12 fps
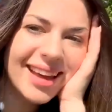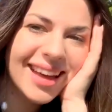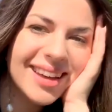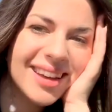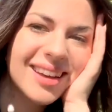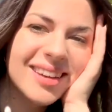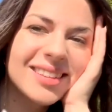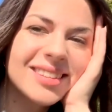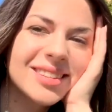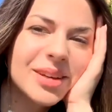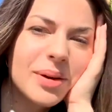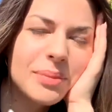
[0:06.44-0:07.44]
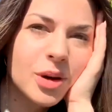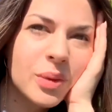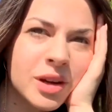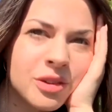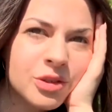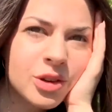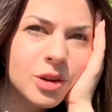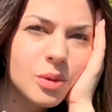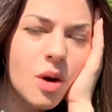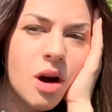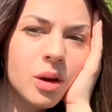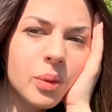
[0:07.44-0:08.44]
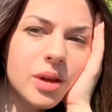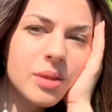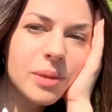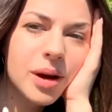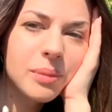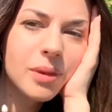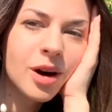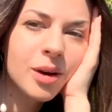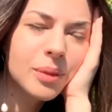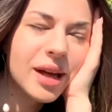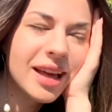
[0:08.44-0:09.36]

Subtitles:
guys, so I'm going for a walk with my mom,